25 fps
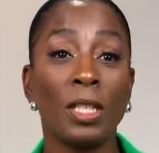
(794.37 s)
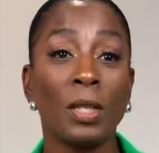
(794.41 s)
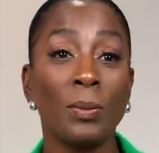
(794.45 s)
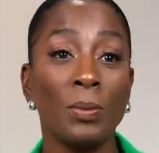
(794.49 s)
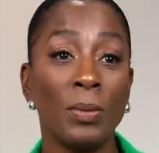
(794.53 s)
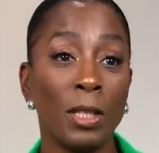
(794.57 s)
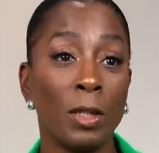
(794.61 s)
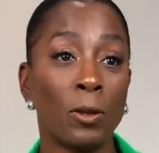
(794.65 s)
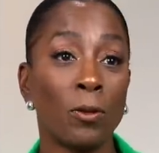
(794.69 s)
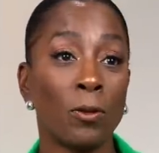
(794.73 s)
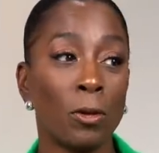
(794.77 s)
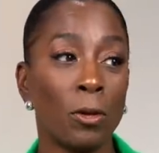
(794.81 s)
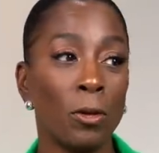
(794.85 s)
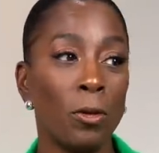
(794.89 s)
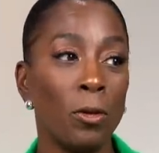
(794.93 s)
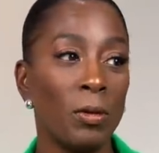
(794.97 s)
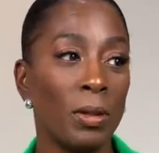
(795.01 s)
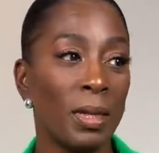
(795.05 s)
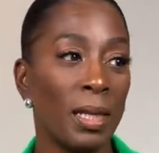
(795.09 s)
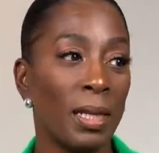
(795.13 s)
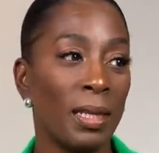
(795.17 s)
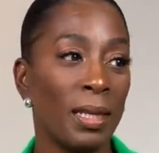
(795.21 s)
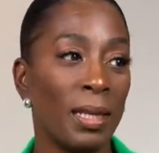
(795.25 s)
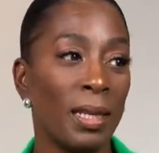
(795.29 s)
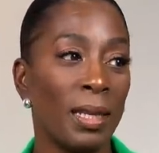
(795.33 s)
to be rude
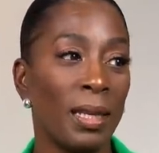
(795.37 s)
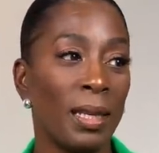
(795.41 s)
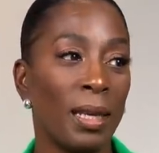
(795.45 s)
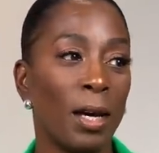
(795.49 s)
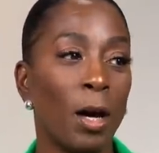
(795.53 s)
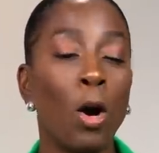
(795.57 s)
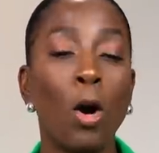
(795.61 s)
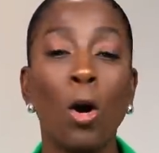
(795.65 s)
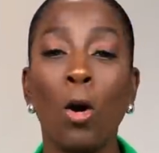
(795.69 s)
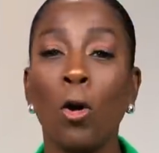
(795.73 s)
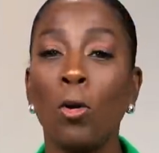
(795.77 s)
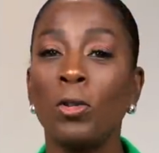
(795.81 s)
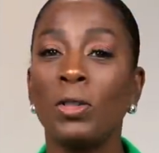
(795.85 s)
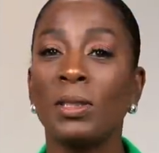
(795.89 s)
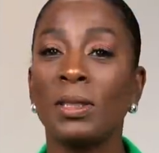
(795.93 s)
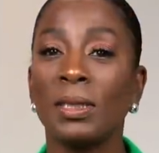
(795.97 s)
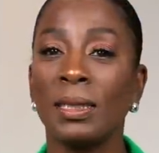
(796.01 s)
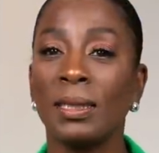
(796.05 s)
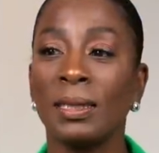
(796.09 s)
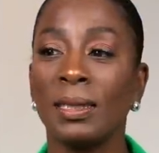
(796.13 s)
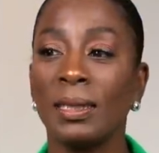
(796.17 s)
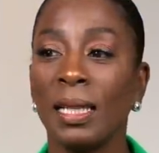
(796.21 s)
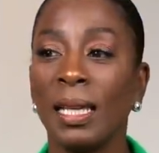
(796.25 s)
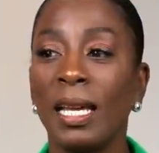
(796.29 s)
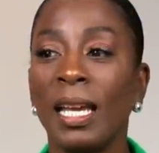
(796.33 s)
and the host
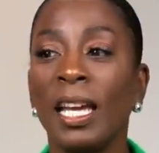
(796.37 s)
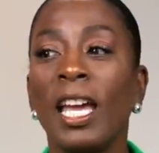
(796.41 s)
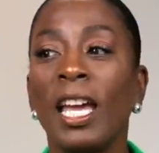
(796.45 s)
is